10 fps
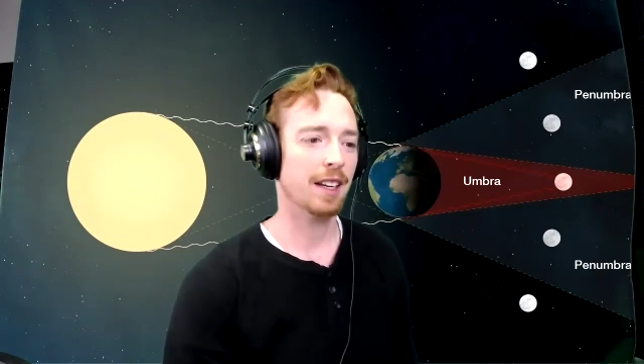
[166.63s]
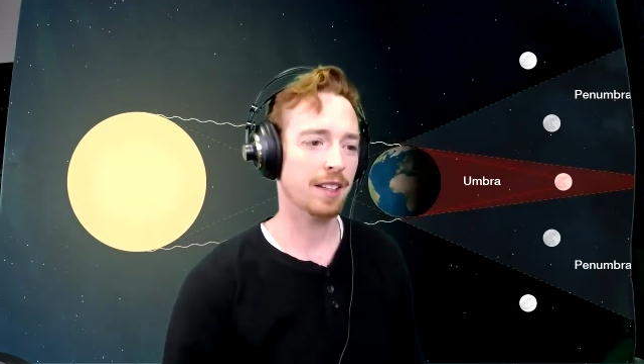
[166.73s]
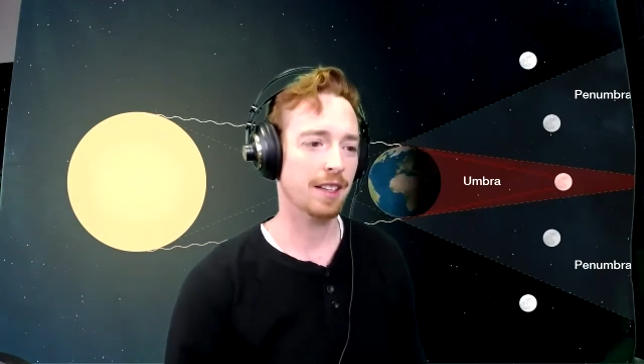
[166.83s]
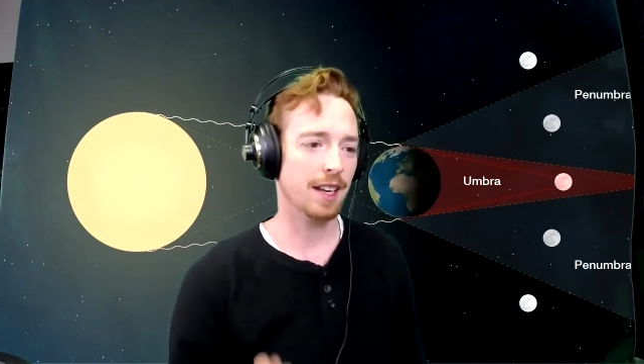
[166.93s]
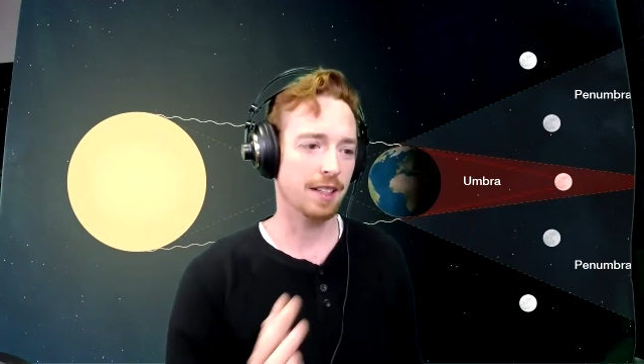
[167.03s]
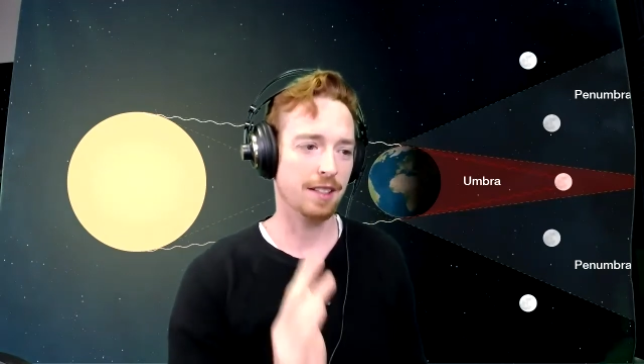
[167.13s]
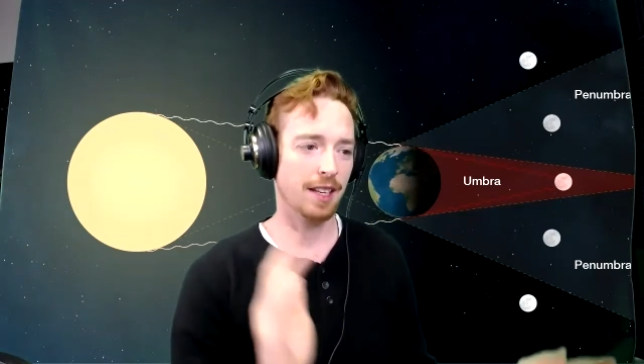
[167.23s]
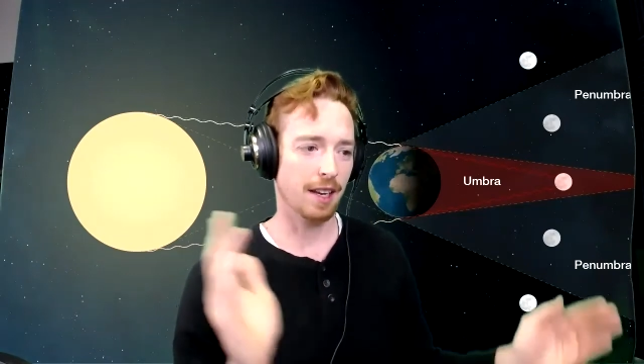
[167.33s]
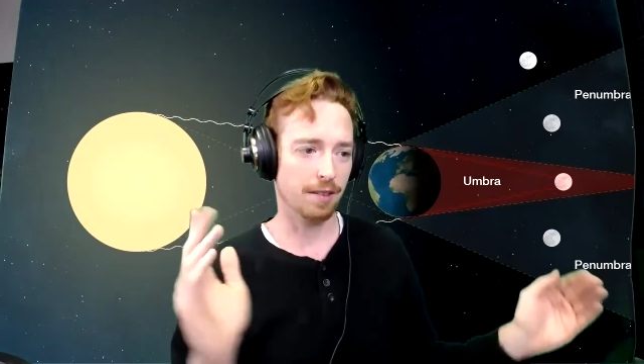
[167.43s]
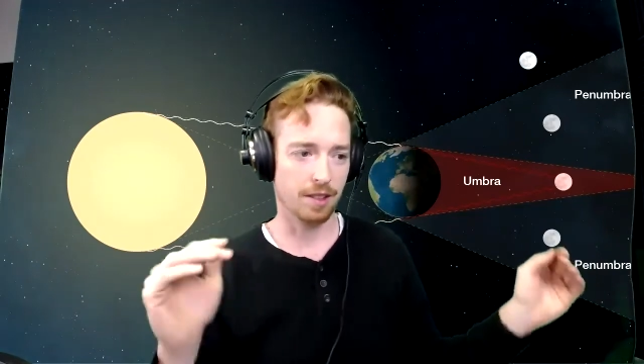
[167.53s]
You can kind of see
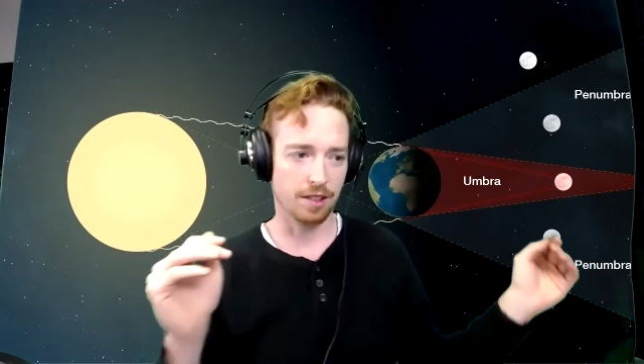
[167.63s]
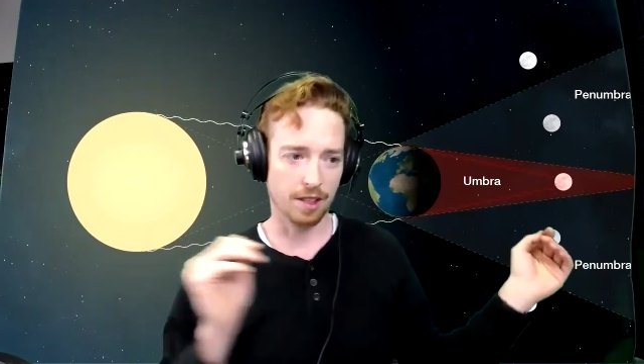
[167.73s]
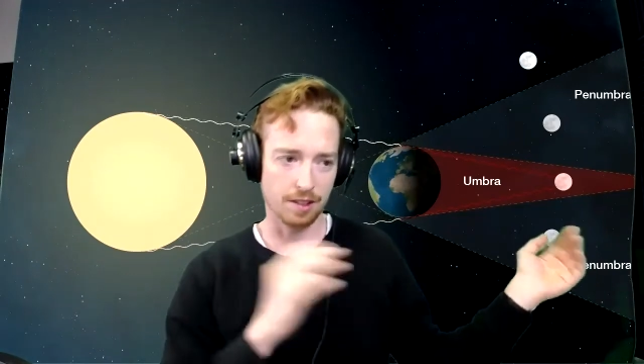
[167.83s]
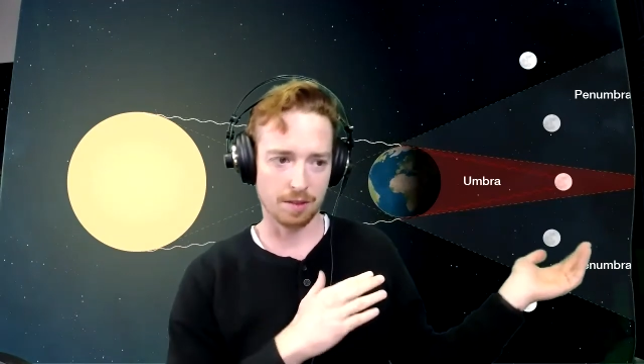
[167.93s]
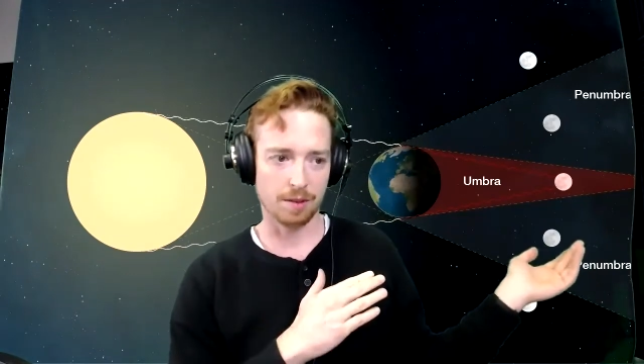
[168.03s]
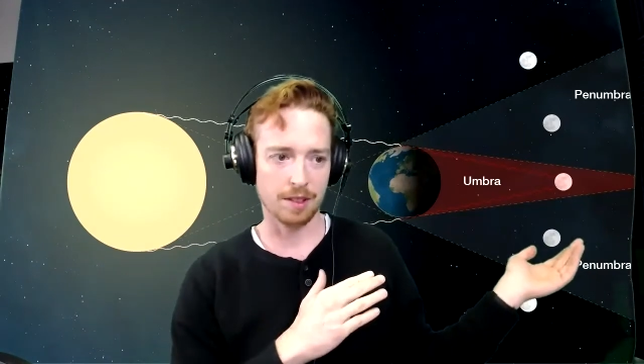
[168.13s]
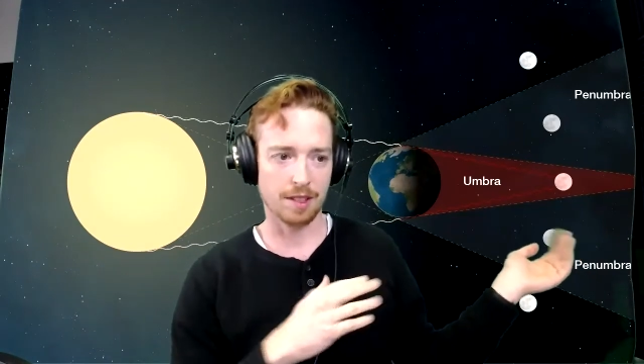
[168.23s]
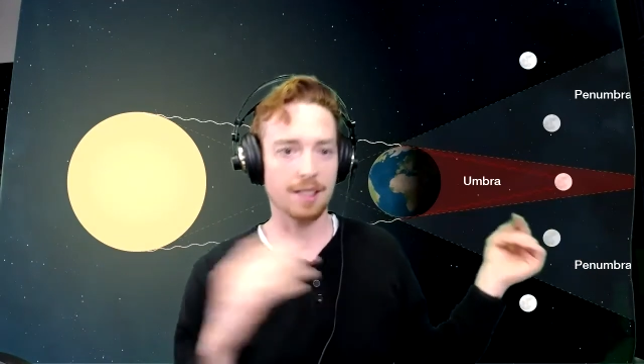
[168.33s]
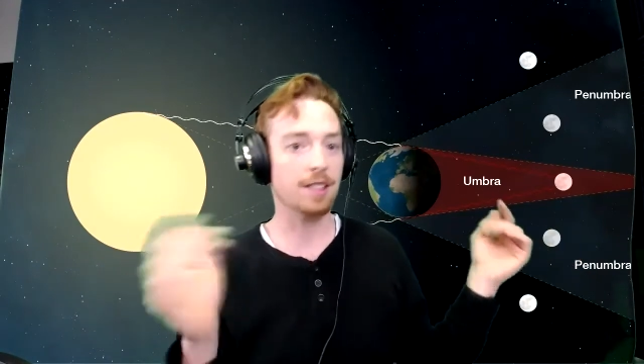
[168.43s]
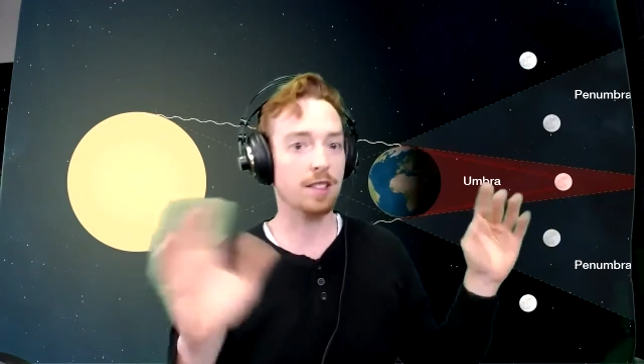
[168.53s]
how the sun's on one
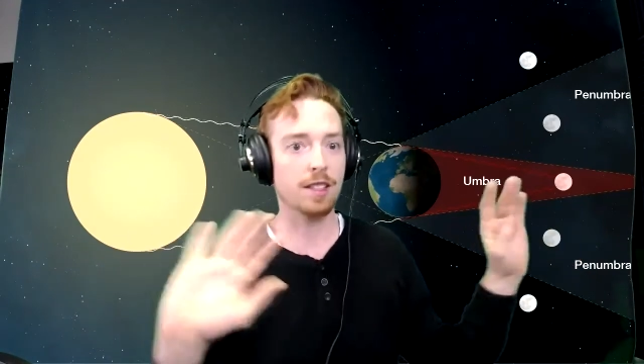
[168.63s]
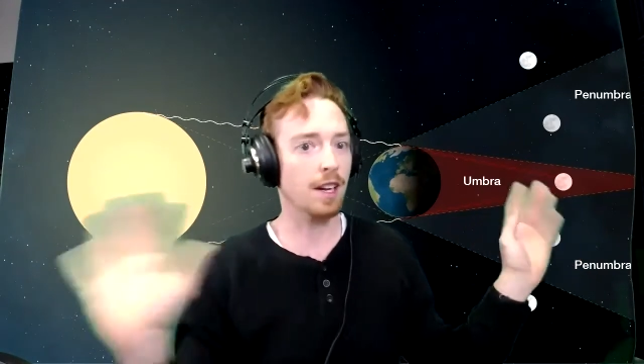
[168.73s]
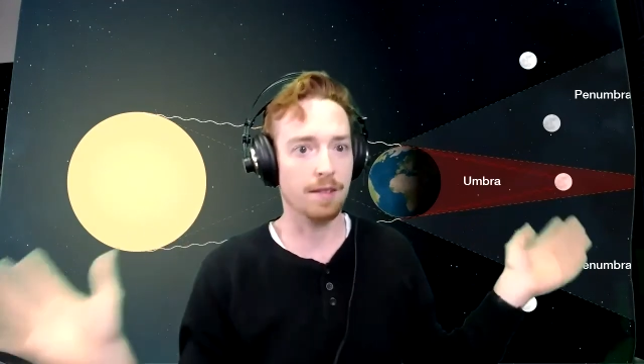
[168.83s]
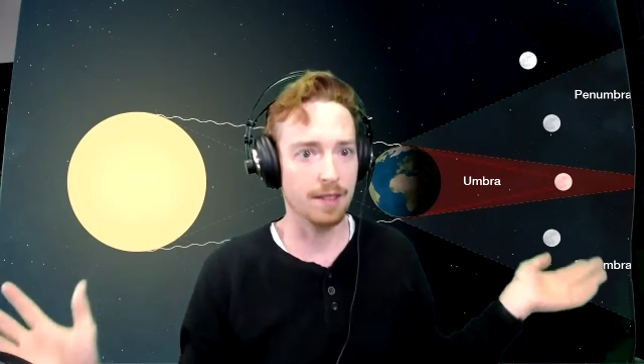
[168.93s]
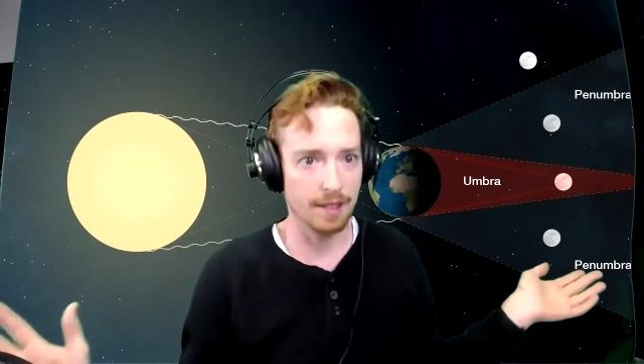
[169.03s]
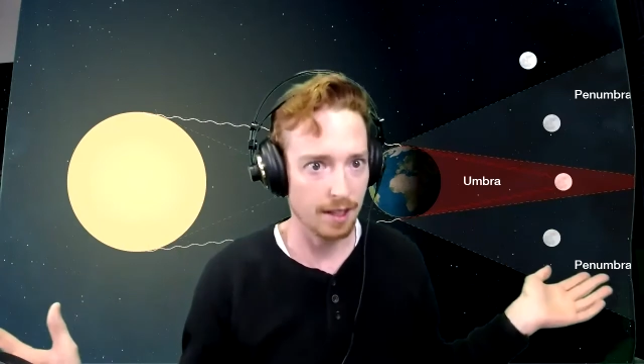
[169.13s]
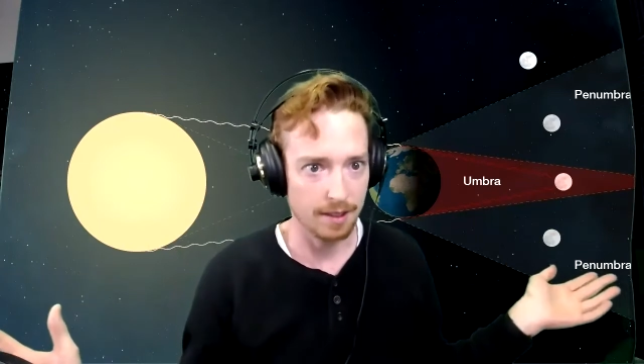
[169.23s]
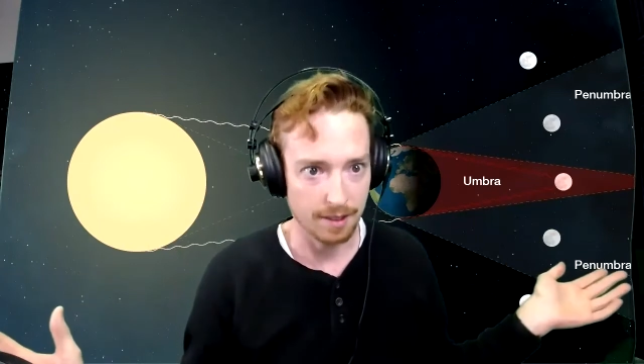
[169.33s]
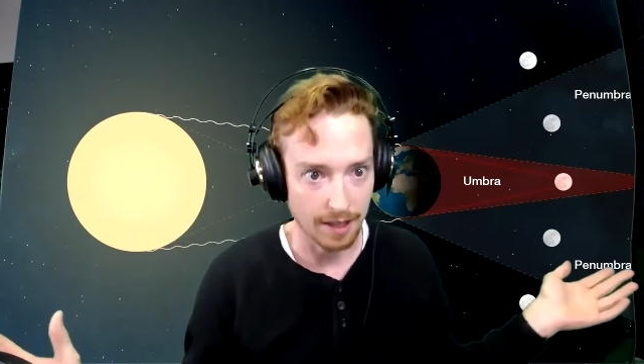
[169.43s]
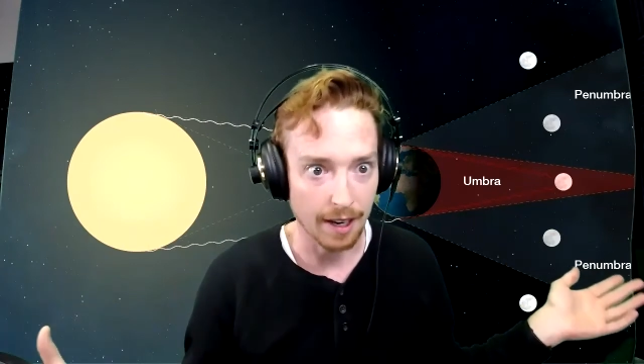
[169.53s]
side. This is obviously
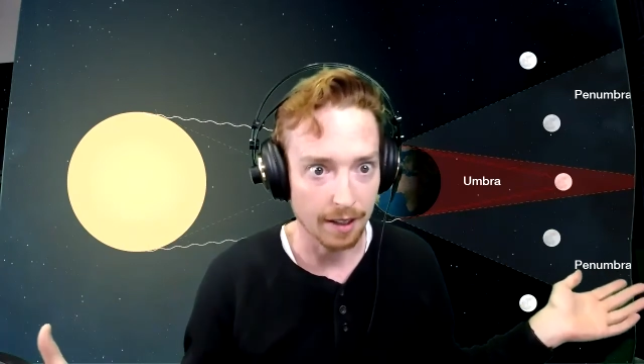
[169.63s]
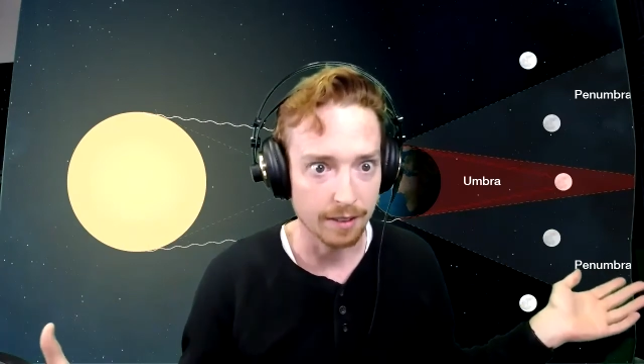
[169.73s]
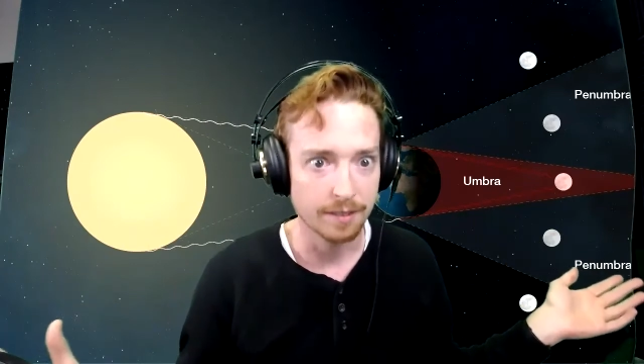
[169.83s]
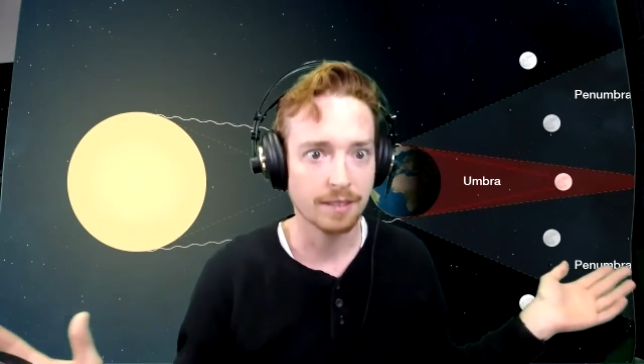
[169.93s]
not to scale.